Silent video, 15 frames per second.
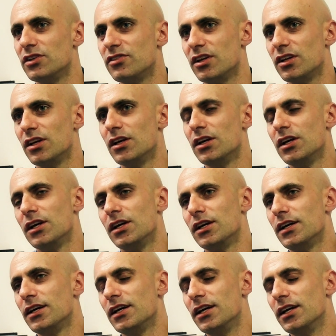He said,
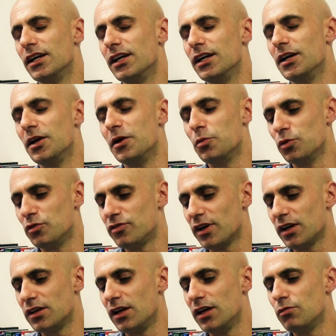he would
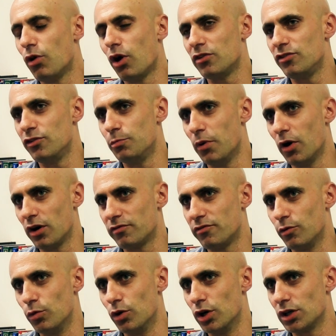say he rides his bike
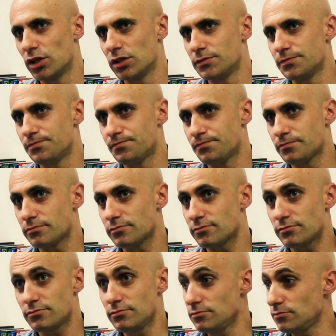for work,
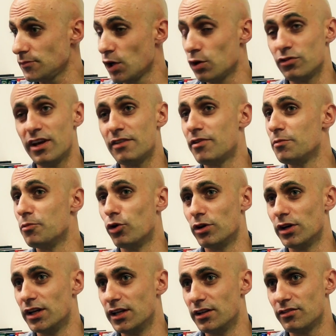because every
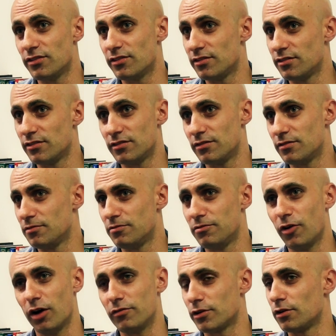morning it's
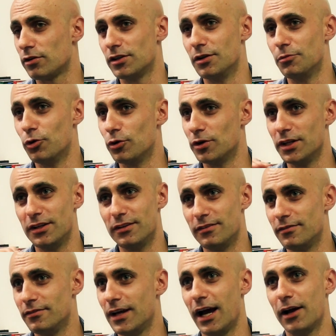5 o'clock in the
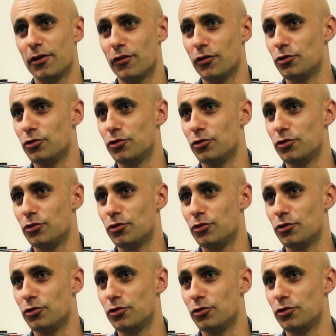morning, out of